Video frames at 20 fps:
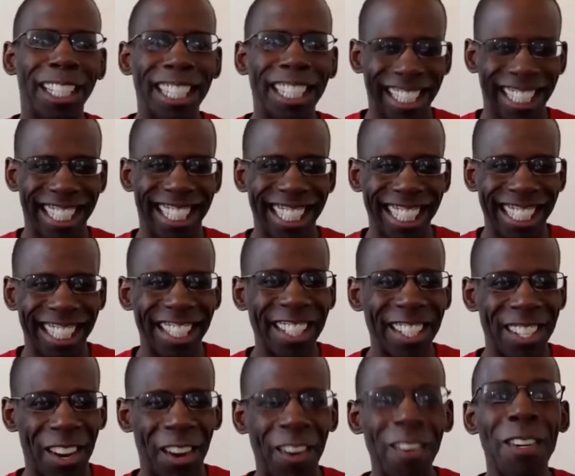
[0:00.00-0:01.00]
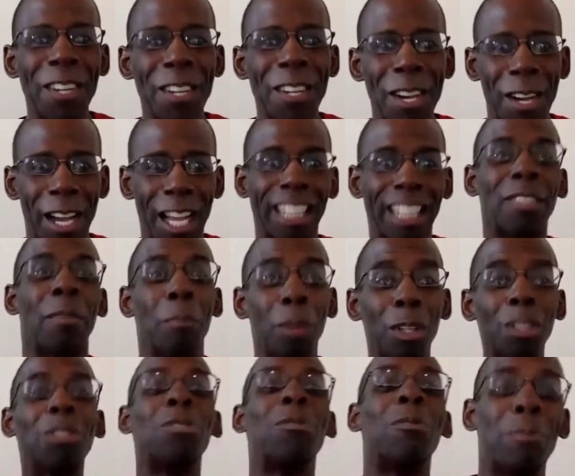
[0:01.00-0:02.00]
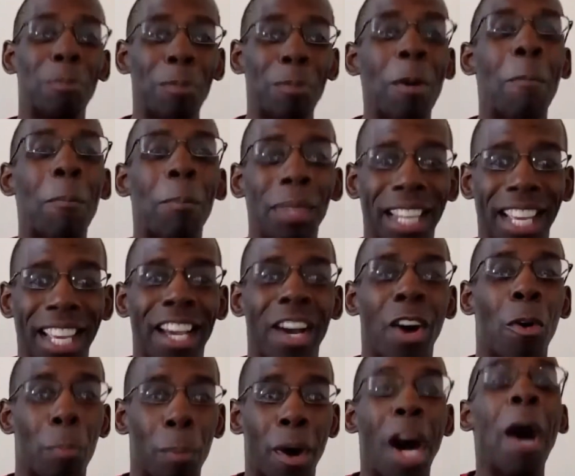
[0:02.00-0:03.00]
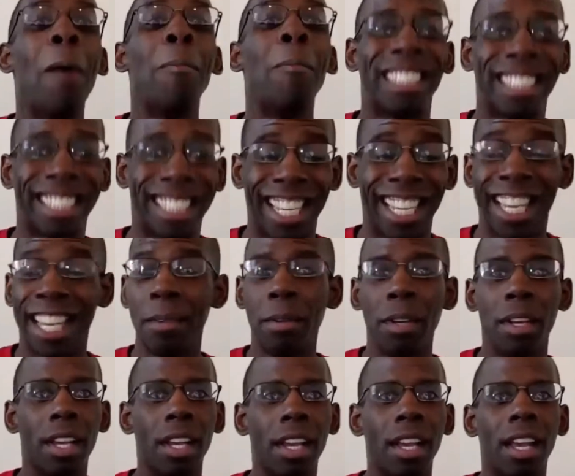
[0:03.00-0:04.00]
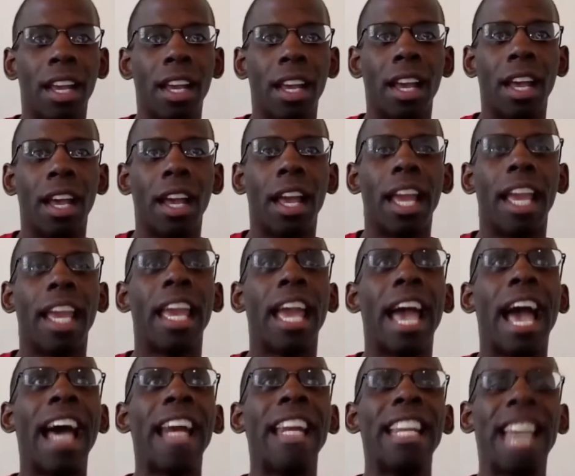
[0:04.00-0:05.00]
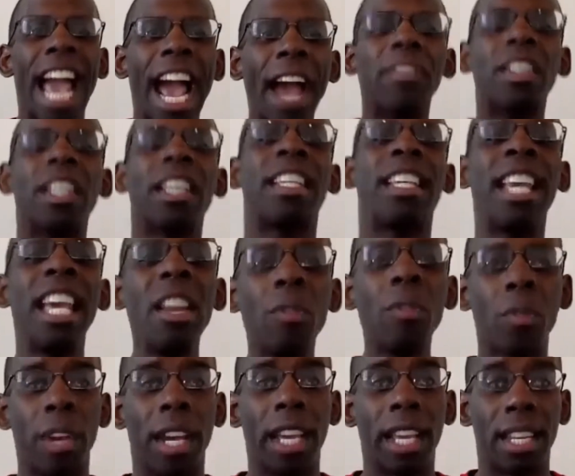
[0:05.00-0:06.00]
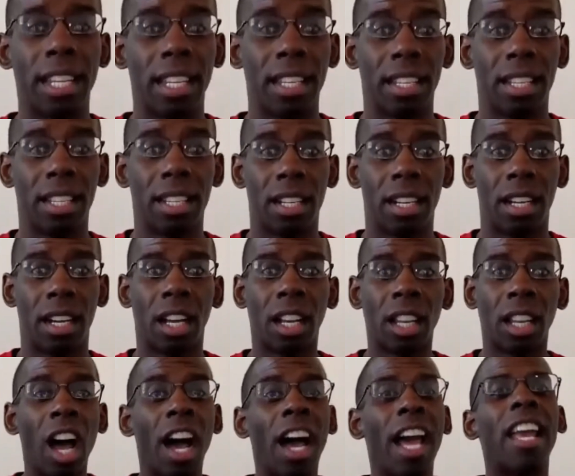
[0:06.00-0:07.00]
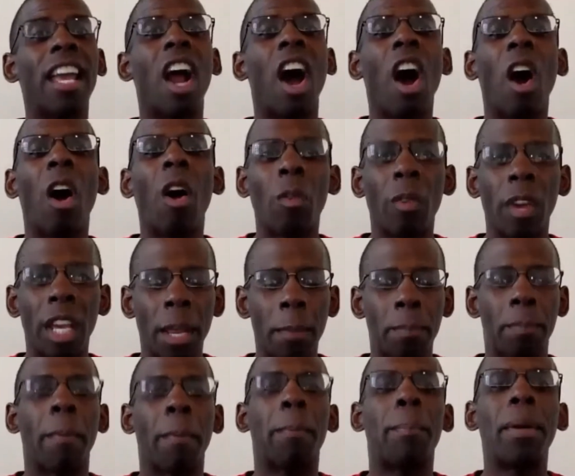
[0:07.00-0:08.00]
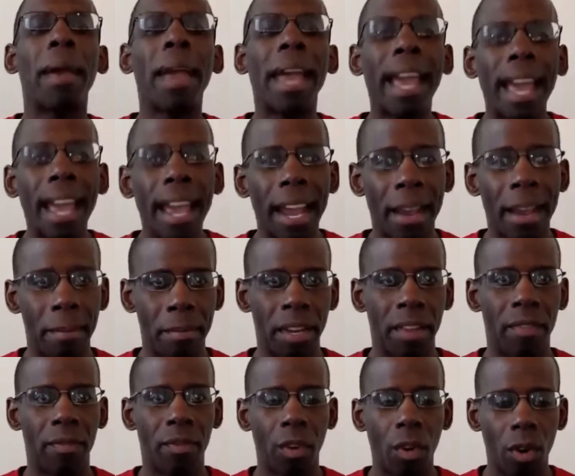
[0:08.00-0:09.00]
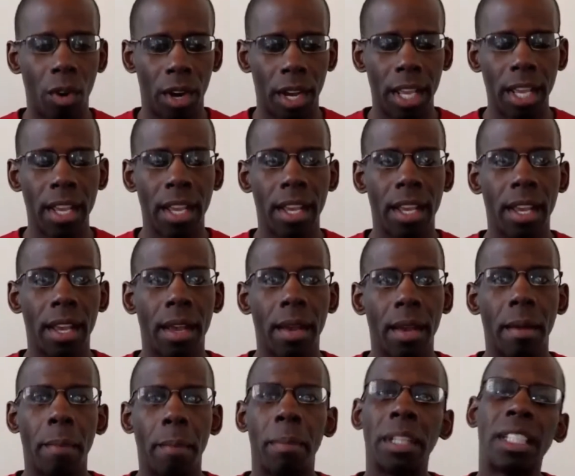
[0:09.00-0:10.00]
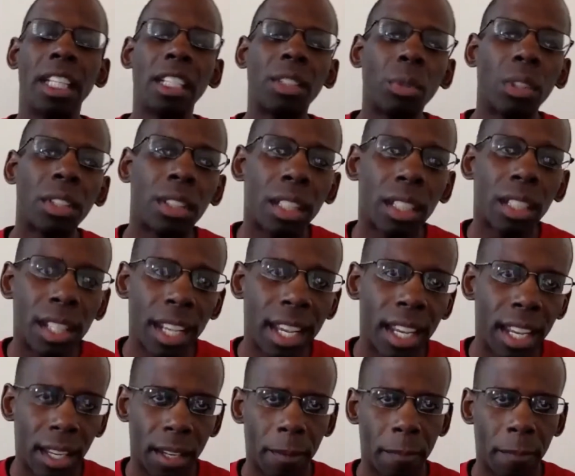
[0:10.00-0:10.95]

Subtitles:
you know, as a Muslim player on Muhammad's team, I didn't have to get ready. Allah had already prepared me for it. But this was the thing